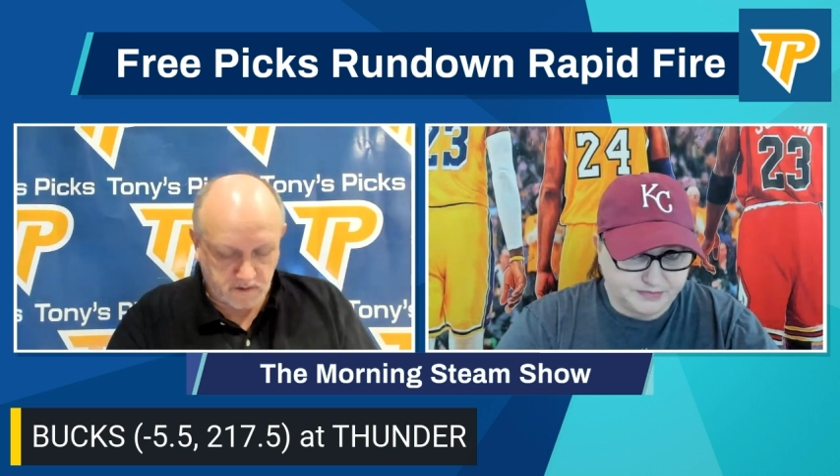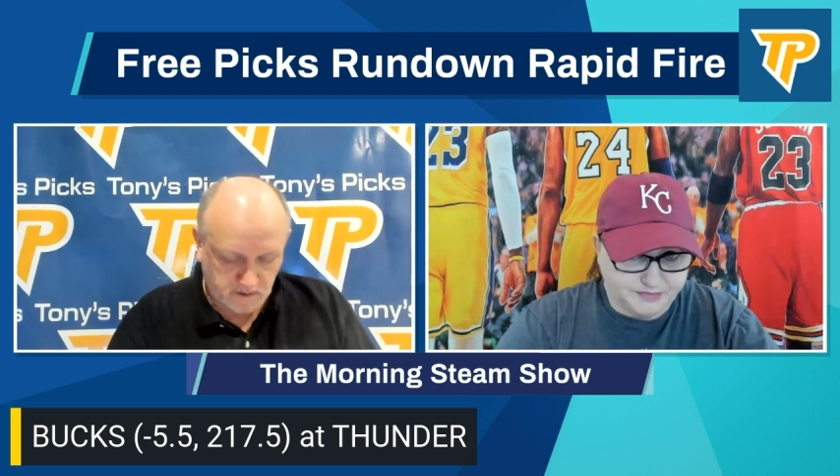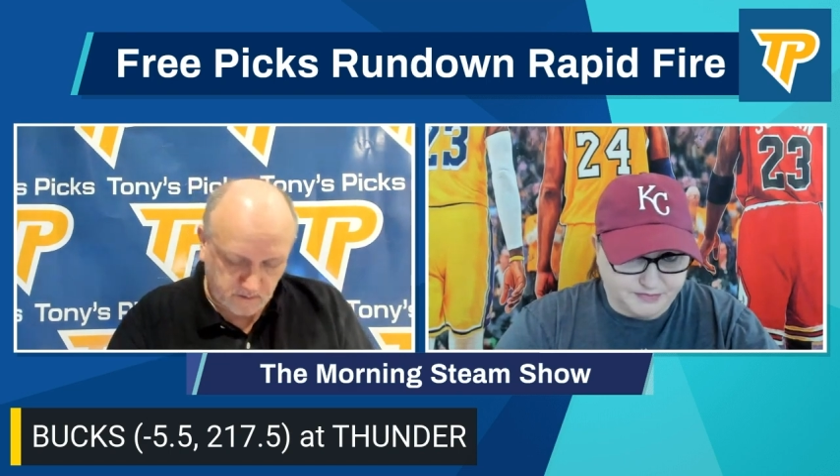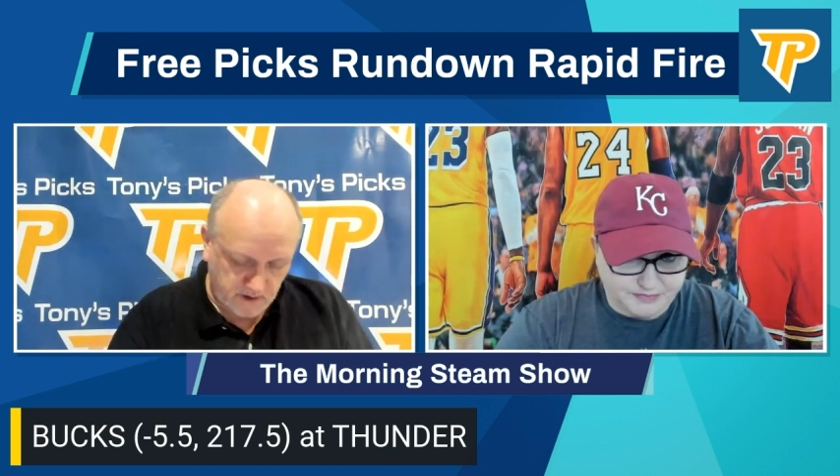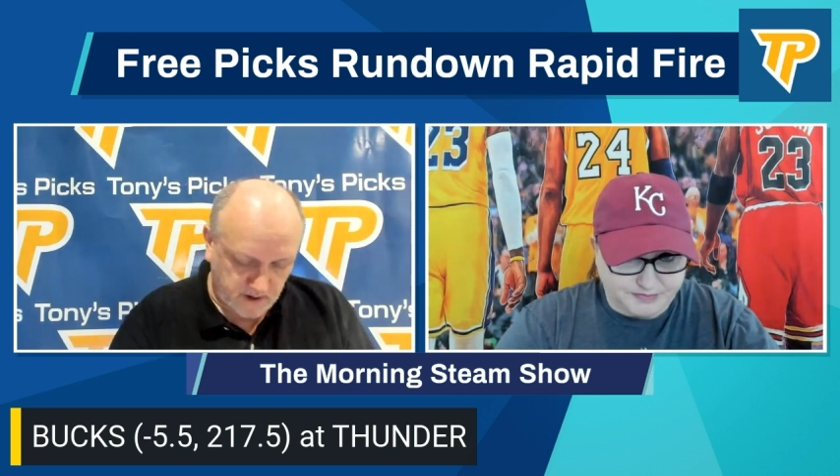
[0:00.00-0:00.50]

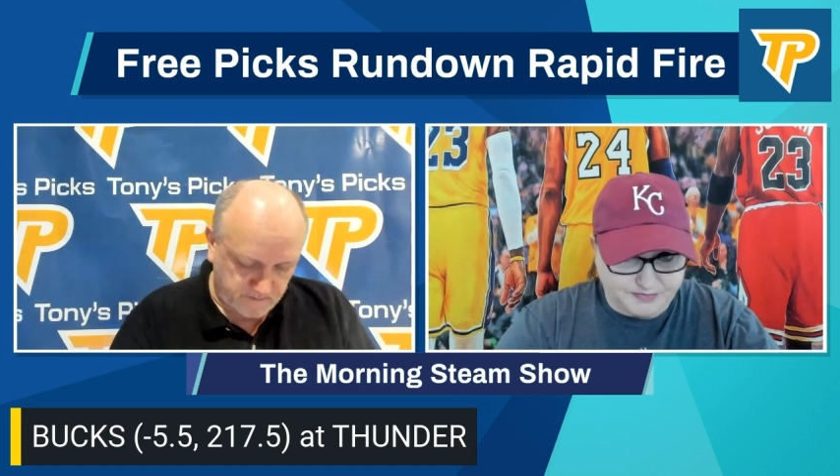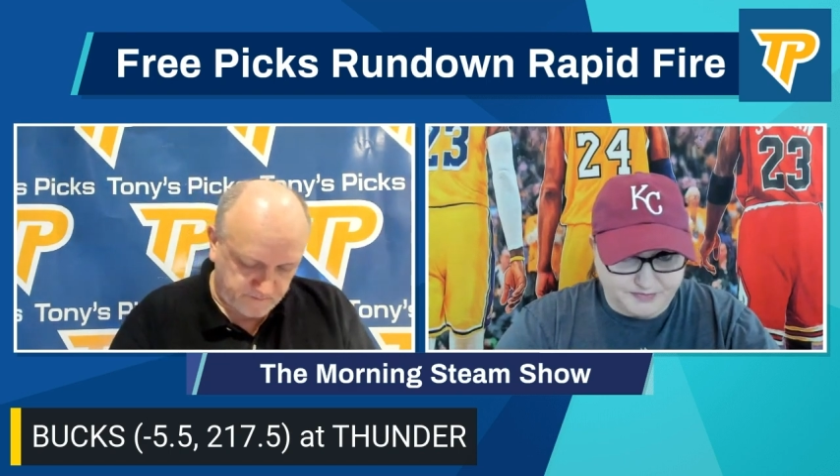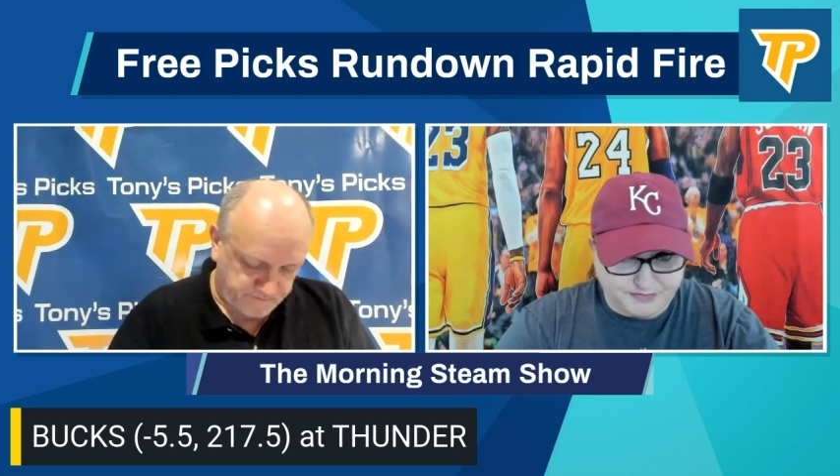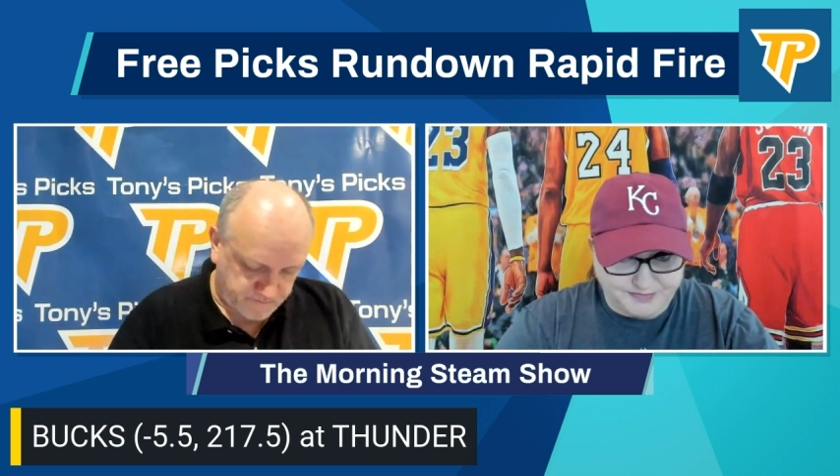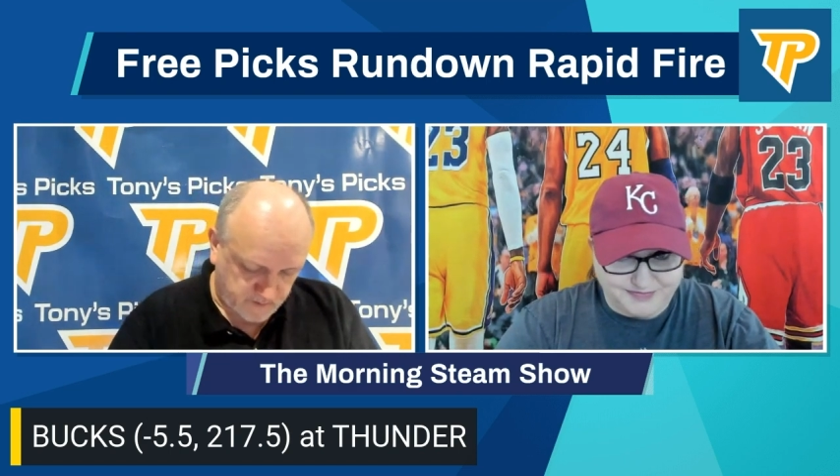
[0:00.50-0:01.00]
All right.
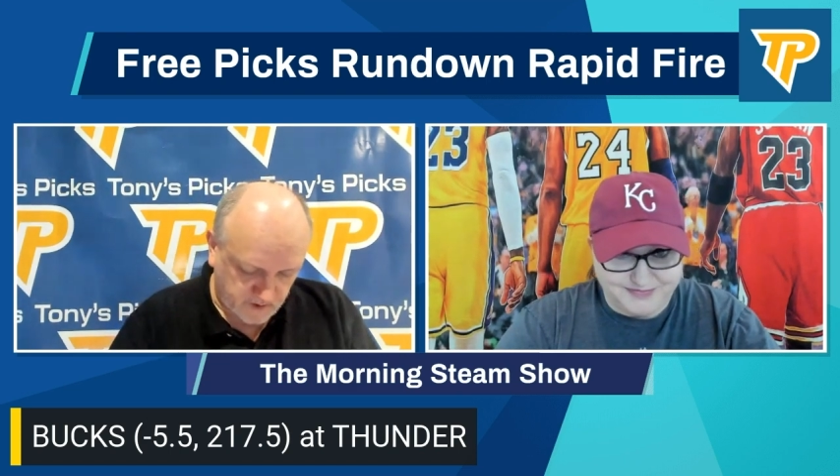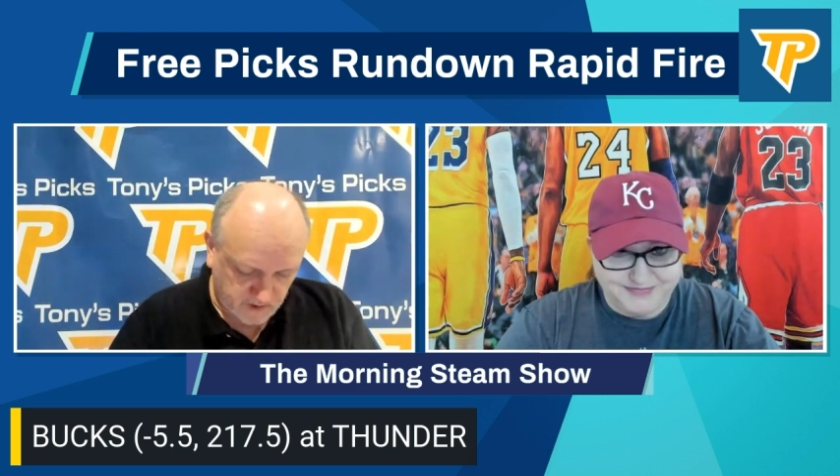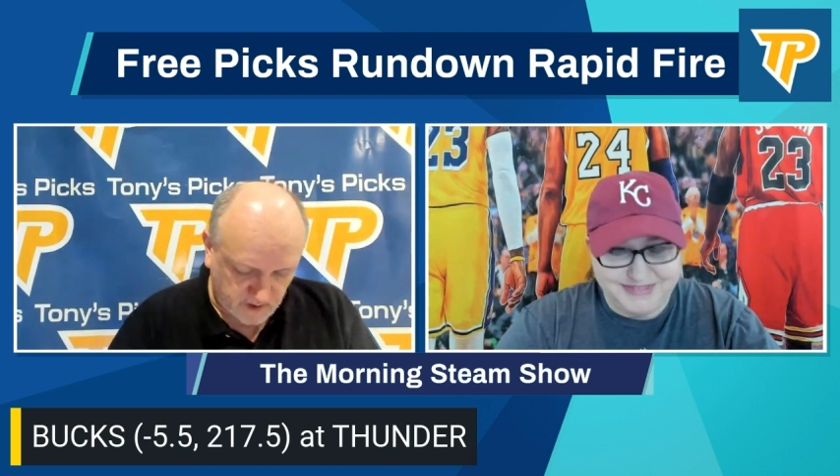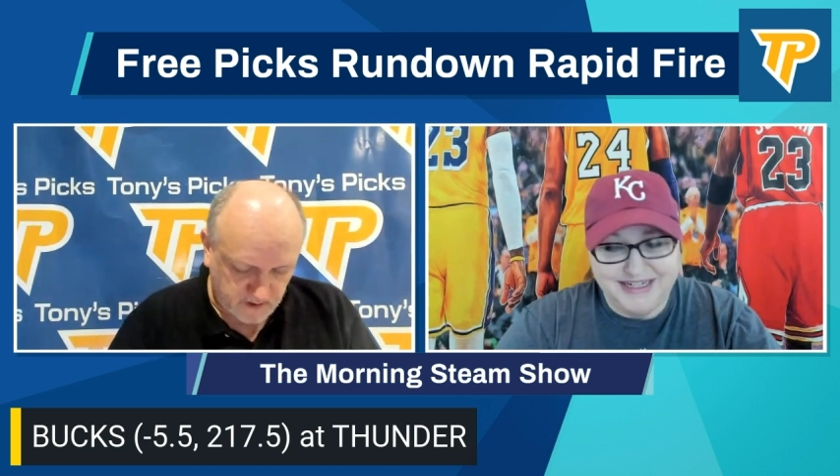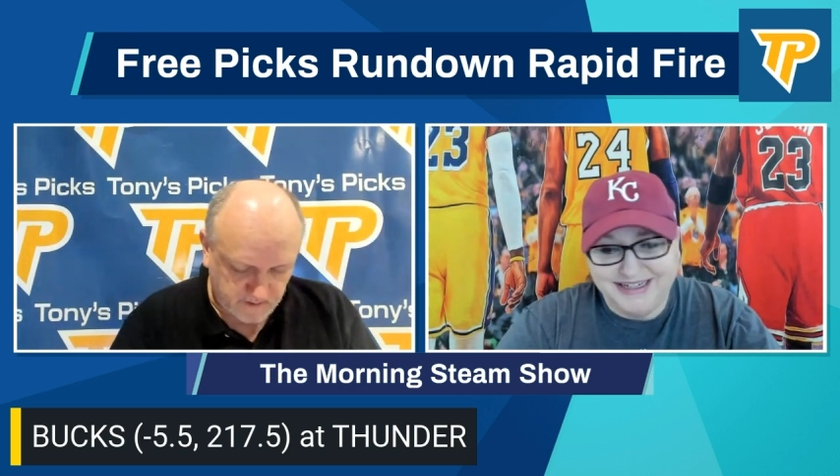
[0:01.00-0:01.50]

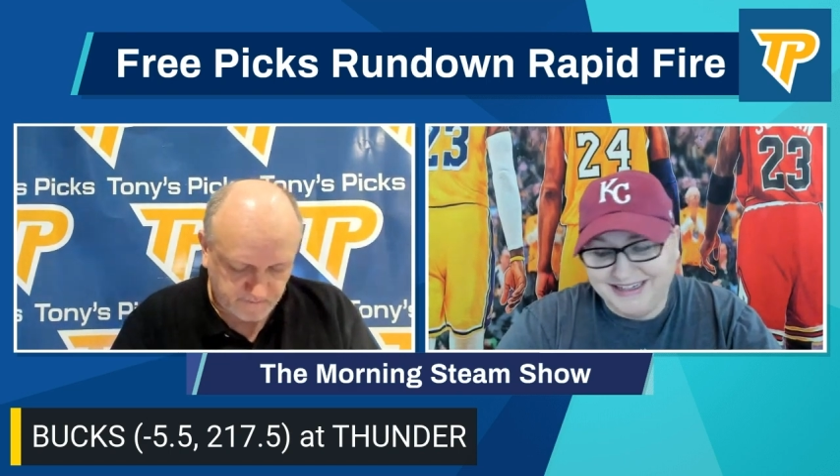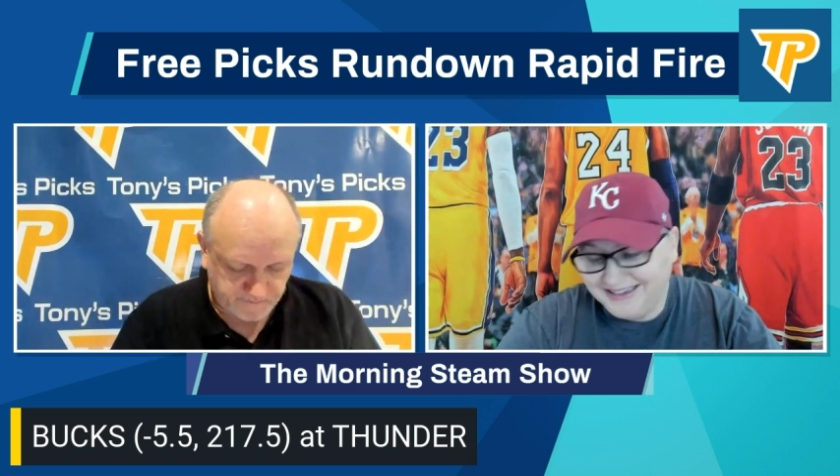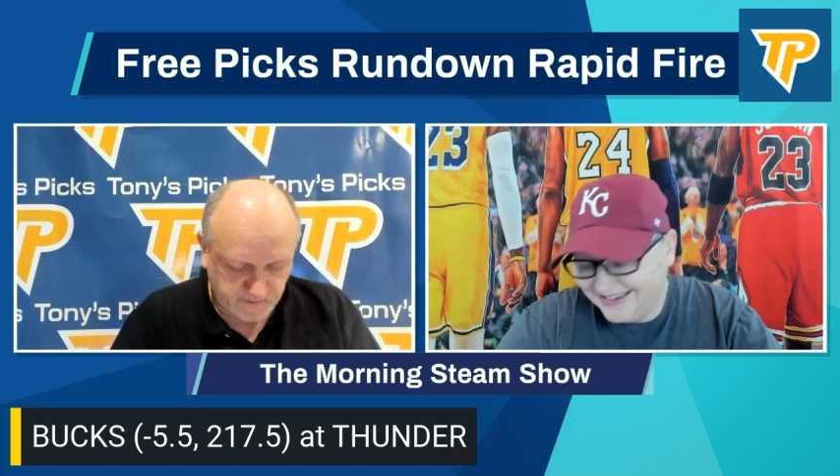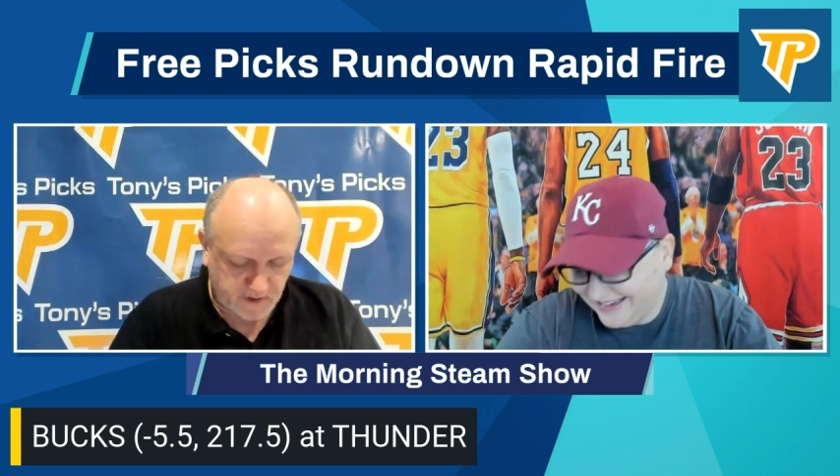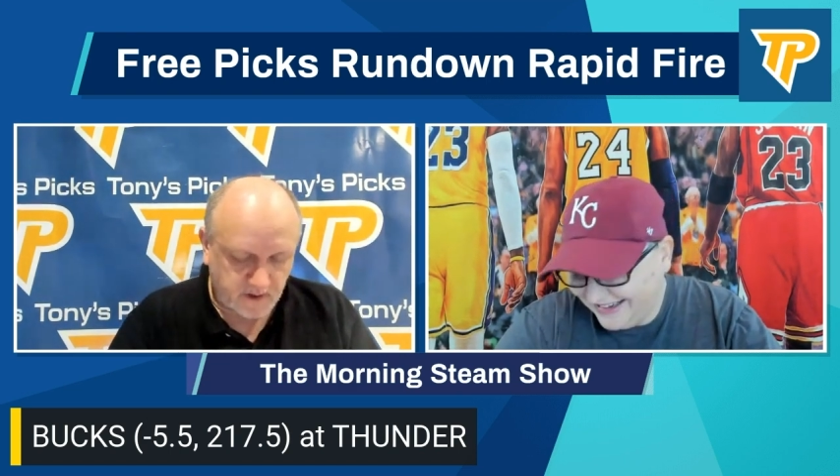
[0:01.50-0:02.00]

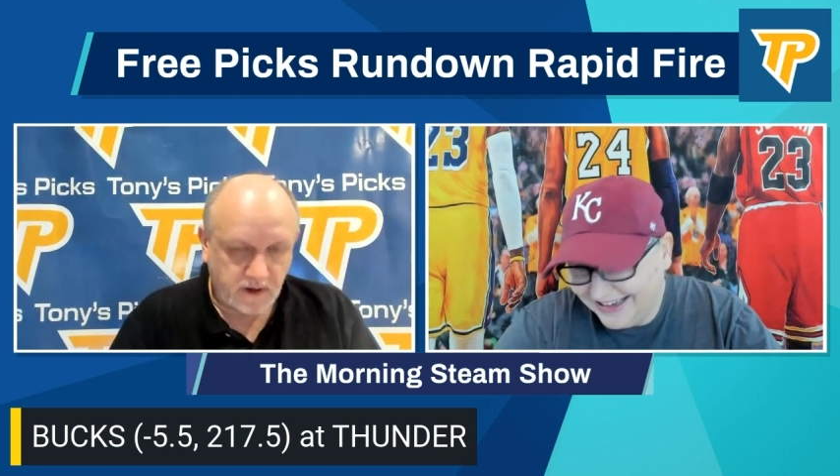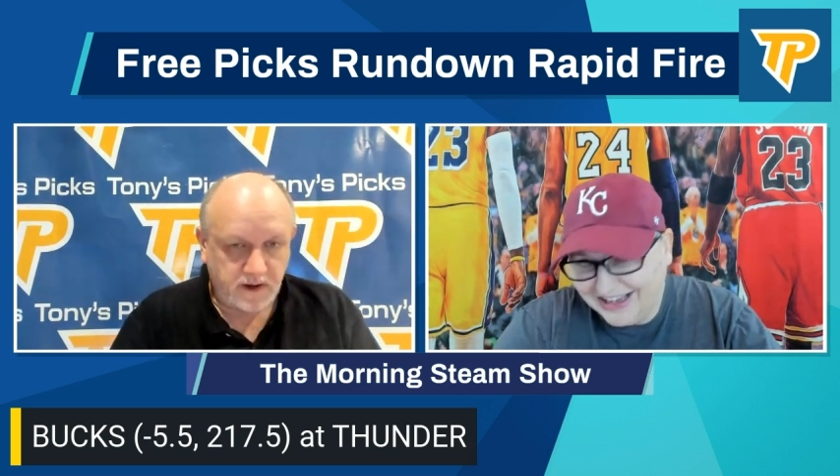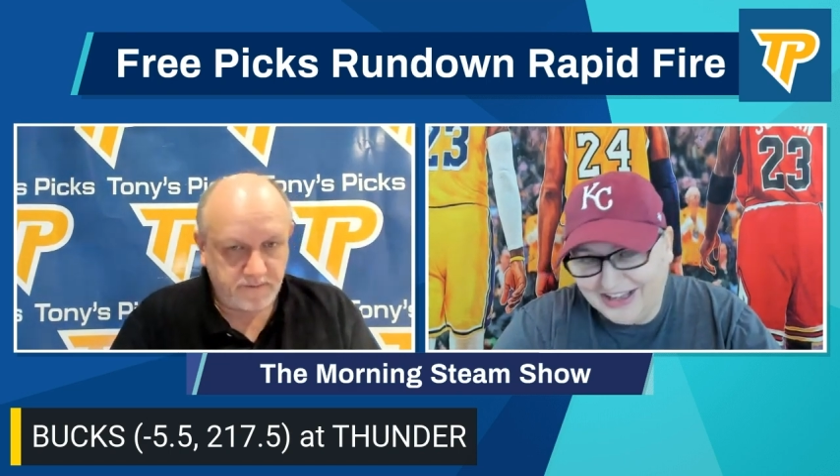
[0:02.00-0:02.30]
I